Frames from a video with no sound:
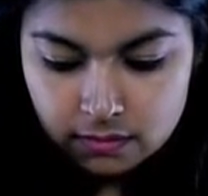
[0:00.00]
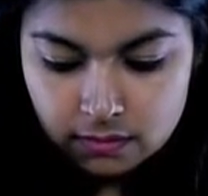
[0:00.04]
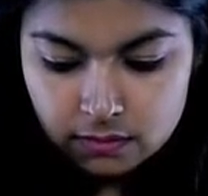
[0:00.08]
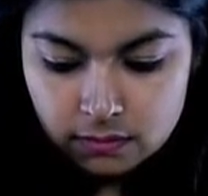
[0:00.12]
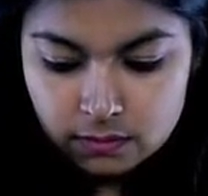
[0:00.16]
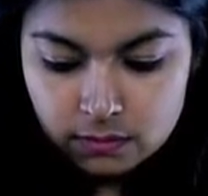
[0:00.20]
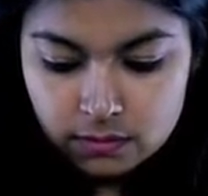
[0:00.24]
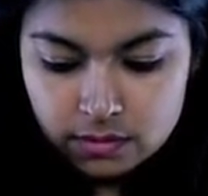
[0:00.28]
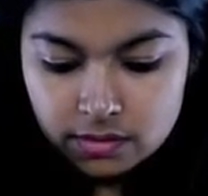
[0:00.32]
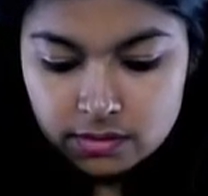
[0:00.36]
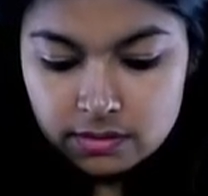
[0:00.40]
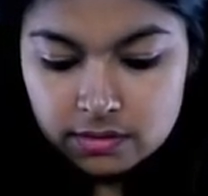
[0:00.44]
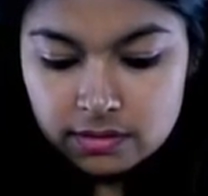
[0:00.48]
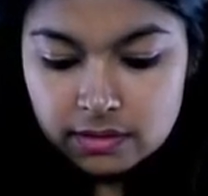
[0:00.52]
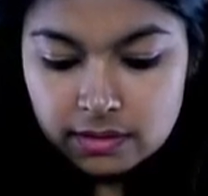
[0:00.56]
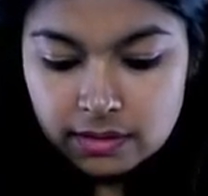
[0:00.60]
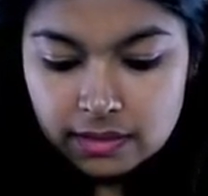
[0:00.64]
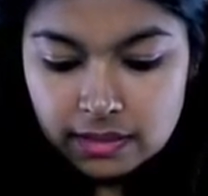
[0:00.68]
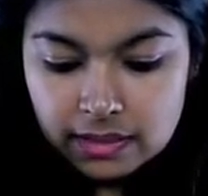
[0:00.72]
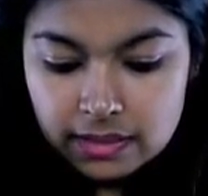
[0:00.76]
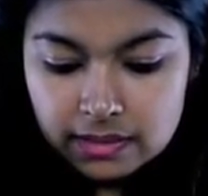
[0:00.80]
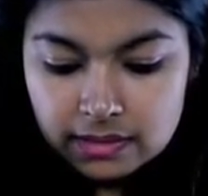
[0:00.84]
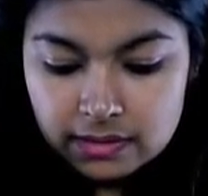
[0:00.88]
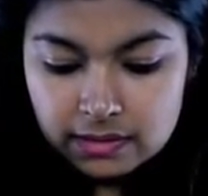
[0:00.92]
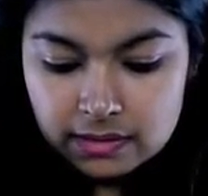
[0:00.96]
you turned
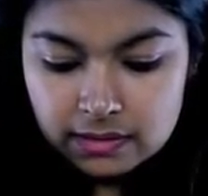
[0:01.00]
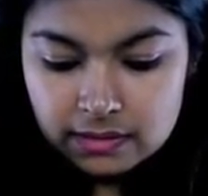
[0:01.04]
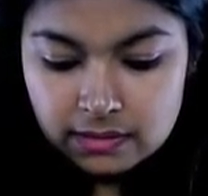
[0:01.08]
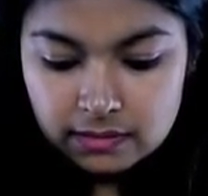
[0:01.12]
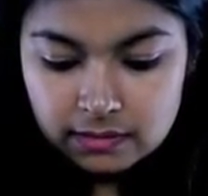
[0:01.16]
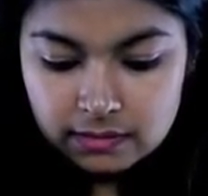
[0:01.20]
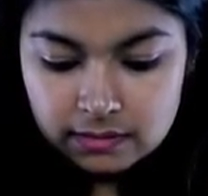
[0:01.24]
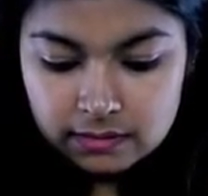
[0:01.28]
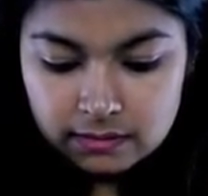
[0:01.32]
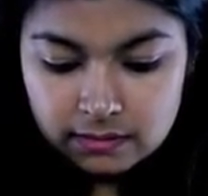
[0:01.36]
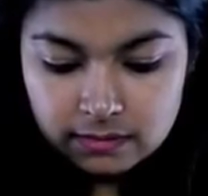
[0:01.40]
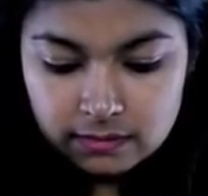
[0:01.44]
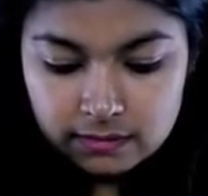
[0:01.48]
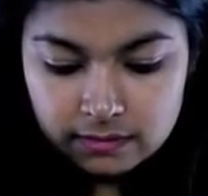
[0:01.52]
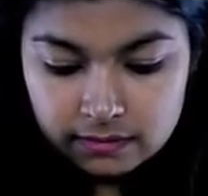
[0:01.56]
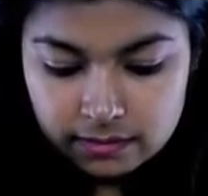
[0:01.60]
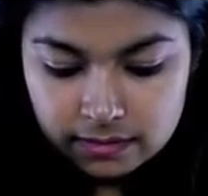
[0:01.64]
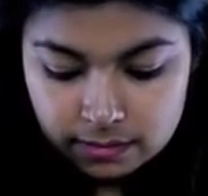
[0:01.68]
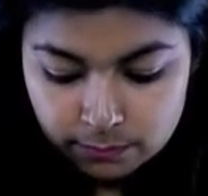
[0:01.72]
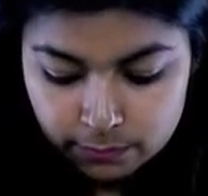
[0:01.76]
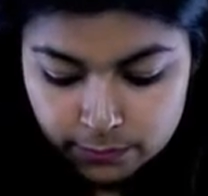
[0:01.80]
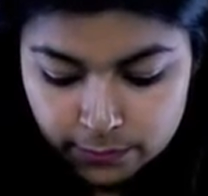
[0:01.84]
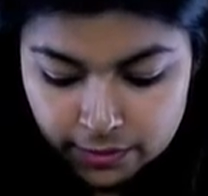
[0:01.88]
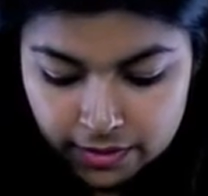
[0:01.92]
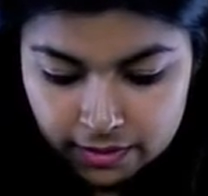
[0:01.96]
80,
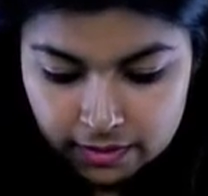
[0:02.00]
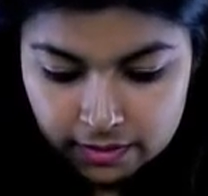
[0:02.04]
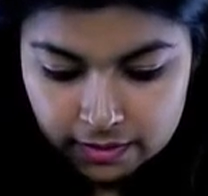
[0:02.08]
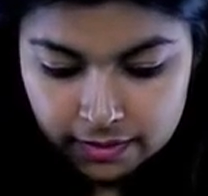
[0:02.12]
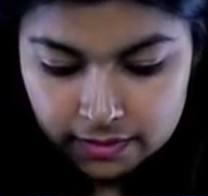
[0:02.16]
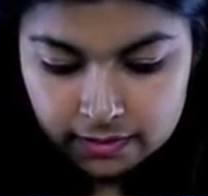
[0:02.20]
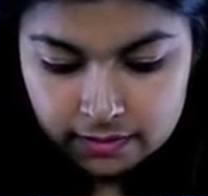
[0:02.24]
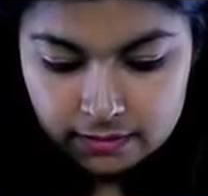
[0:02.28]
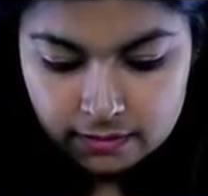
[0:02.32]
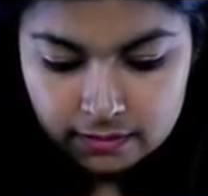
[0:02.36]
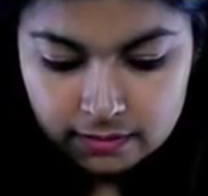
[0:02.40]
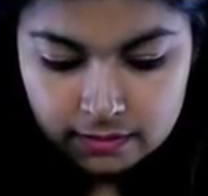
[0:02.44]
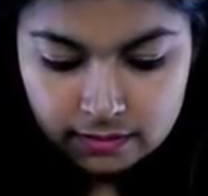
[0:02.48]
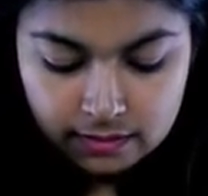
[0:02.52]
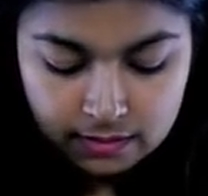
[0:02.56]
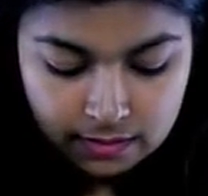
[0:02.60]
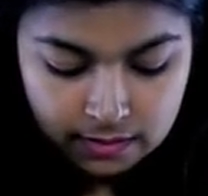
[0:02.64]
then break again.